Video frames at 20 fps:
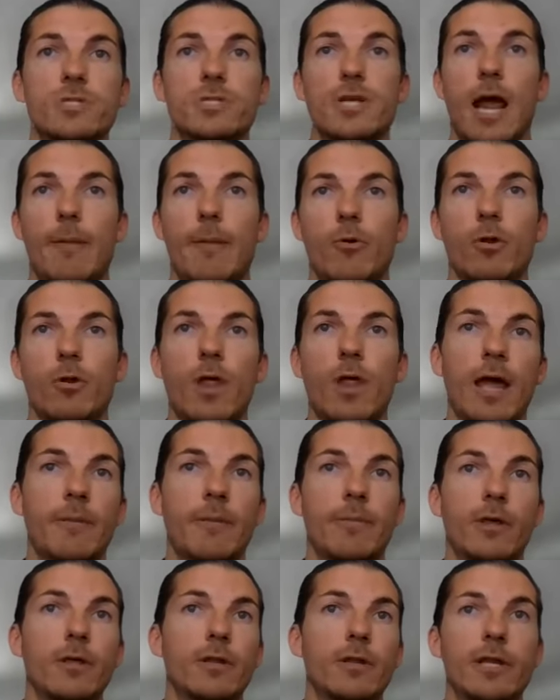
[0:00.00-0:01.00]
cyber
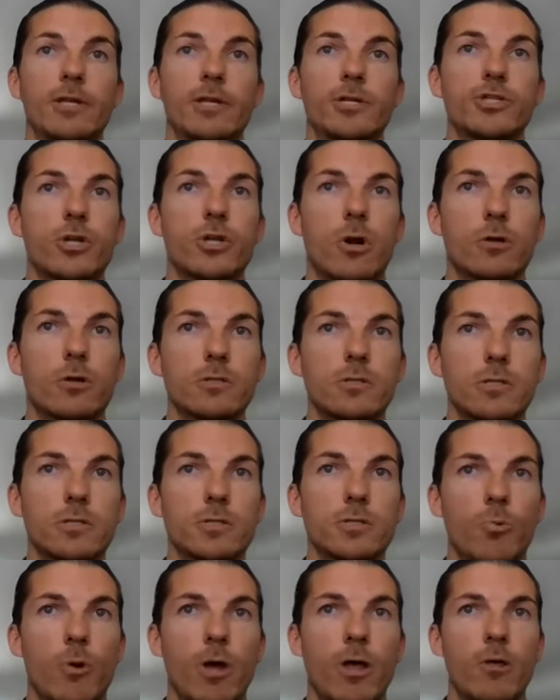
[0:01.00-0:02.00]
liability insurance
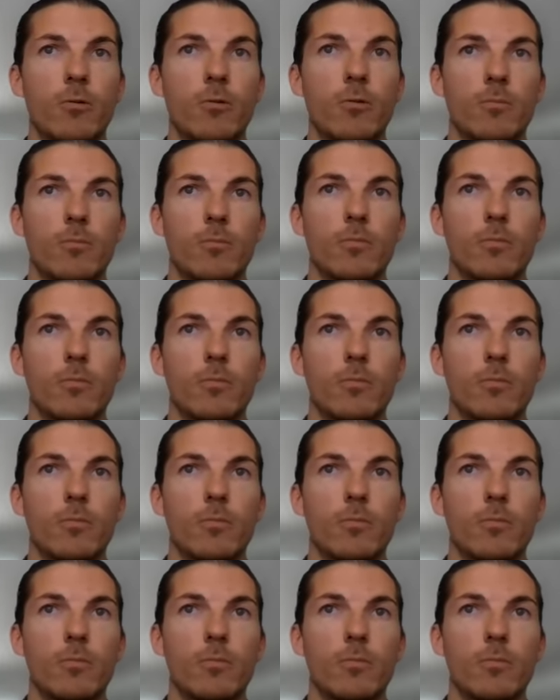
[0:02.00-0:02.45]
as well?